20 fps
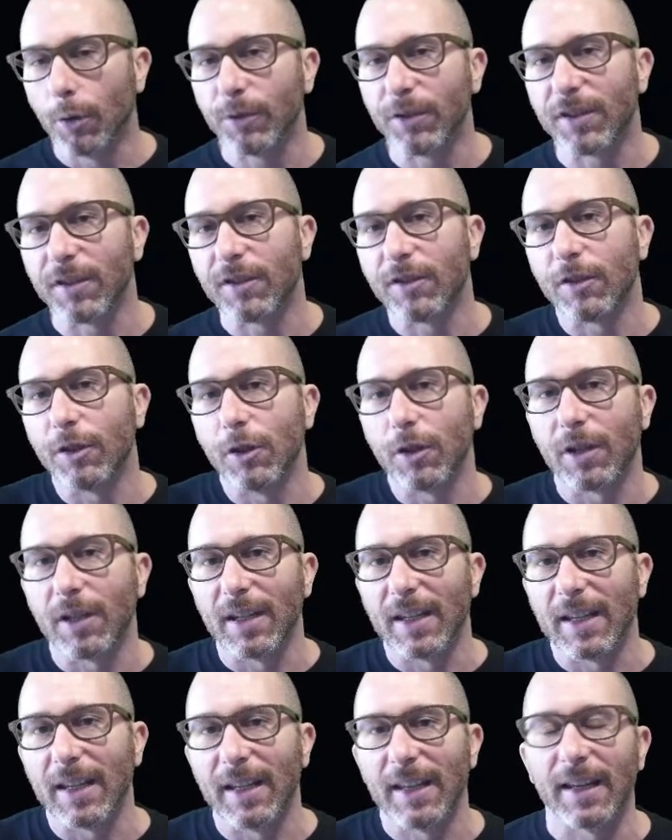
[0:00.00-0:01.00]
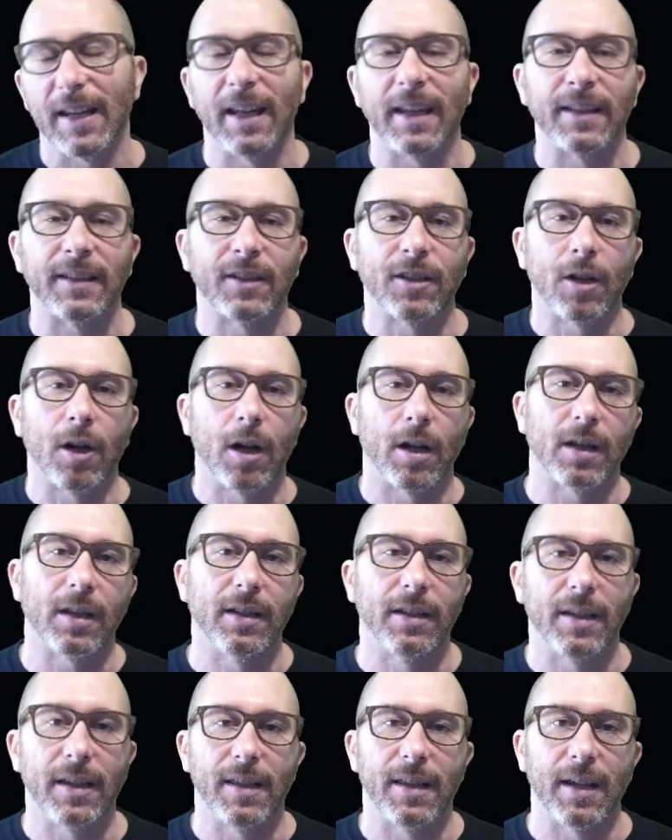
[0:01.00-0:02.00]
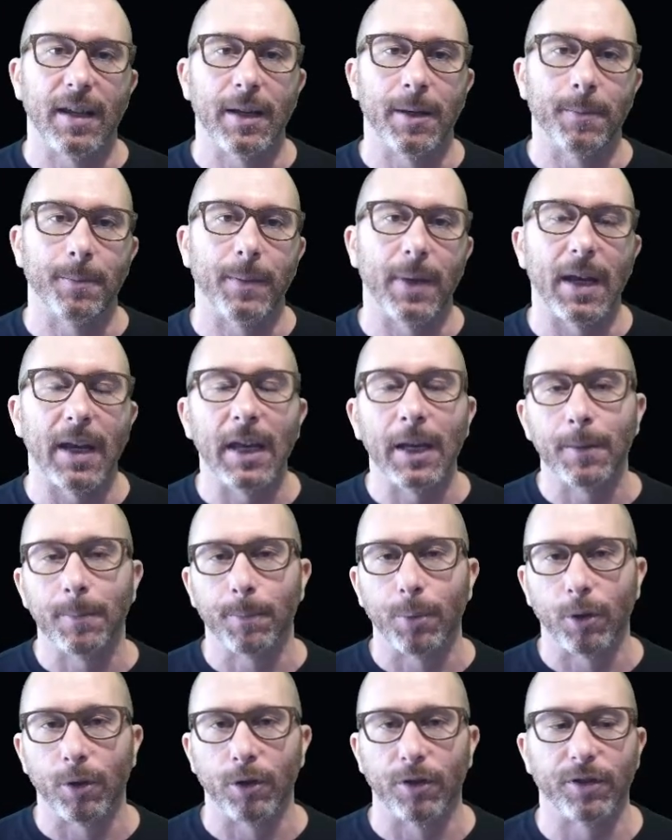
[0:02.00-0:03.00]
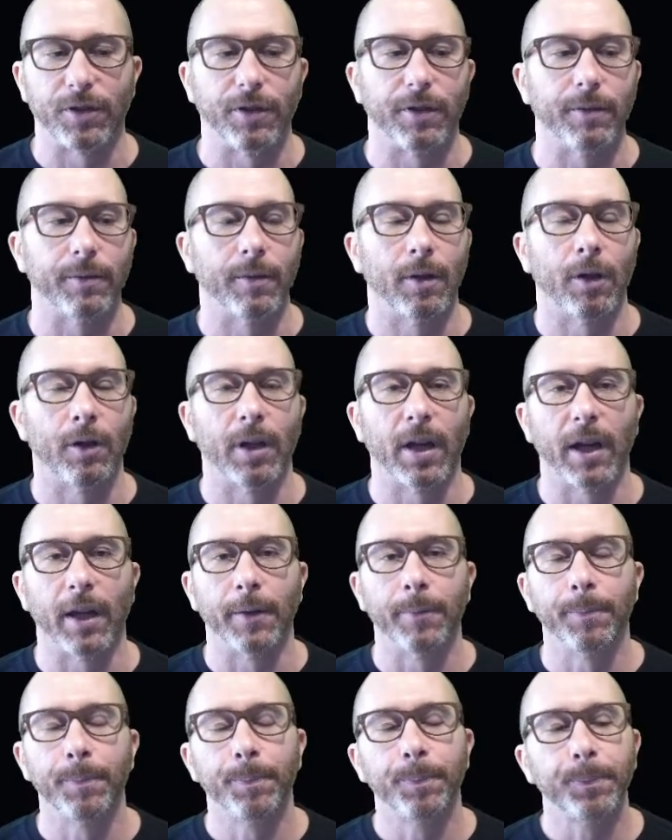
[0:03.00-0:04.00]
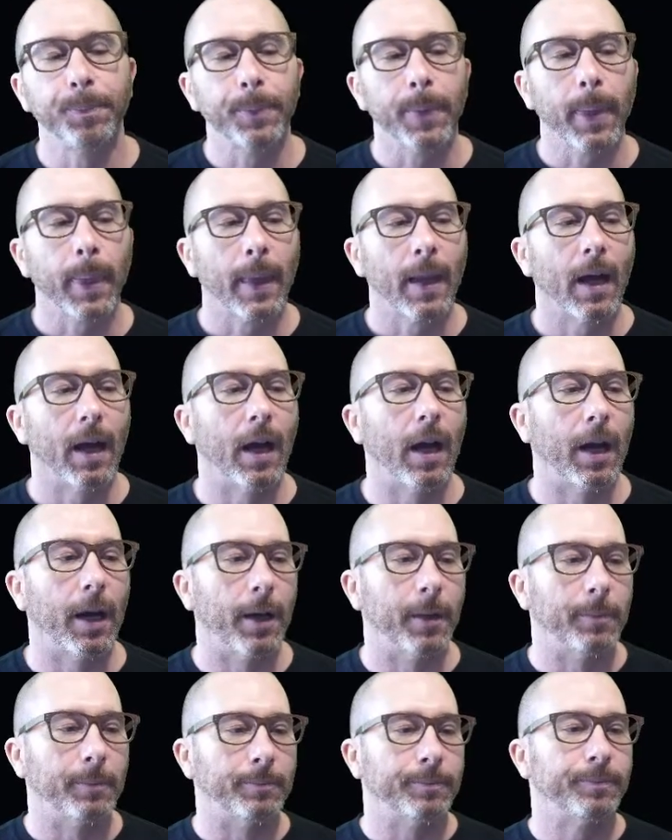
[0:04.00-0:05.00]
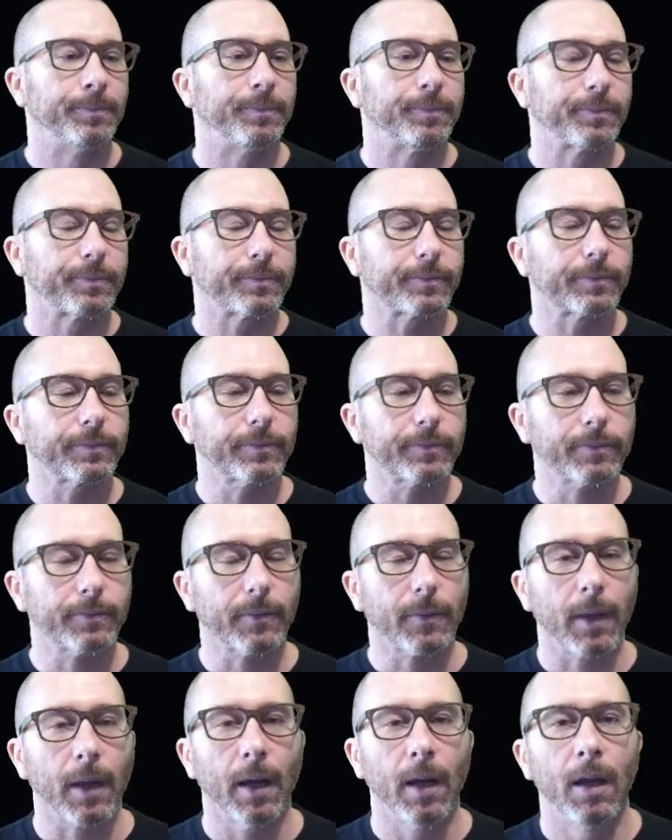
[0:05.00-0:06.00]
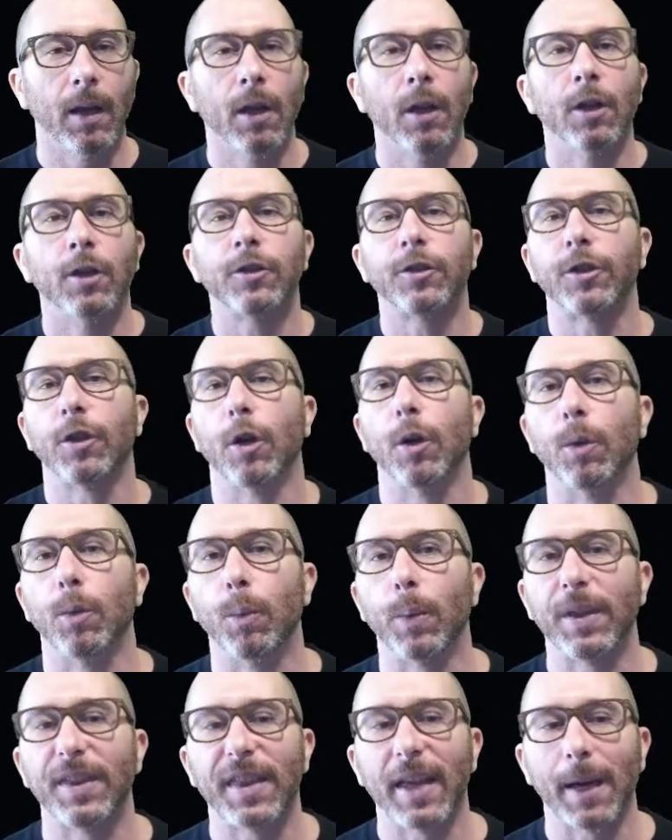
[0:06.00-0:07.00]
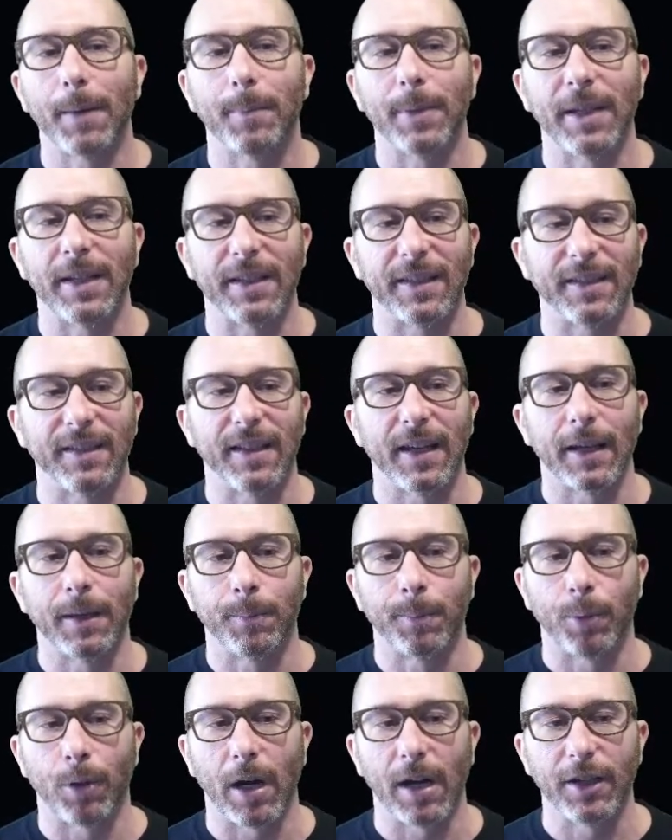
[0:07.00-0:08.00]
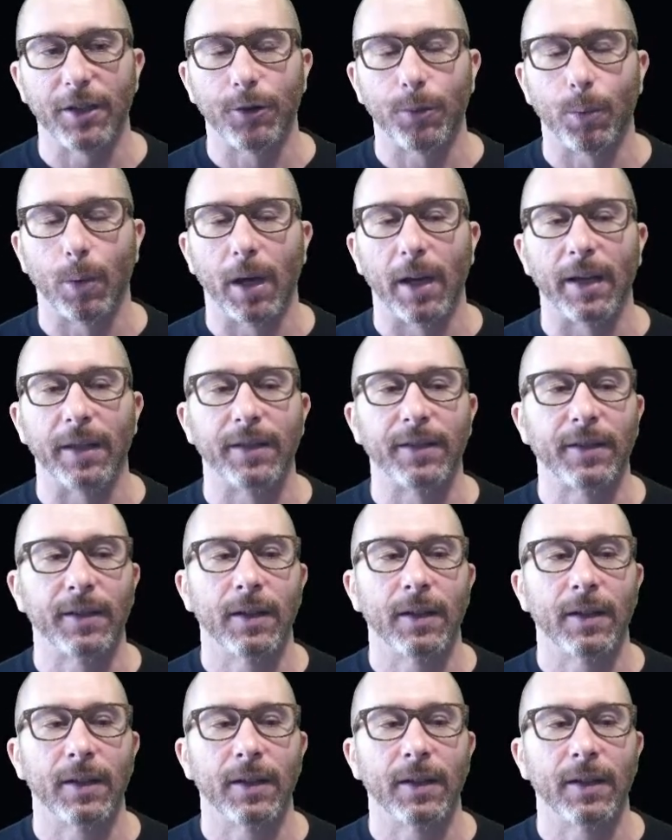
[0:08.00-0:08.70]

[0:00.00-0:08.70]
as you can get as talking to them in person. Okay. Um, so with that being said, price wise,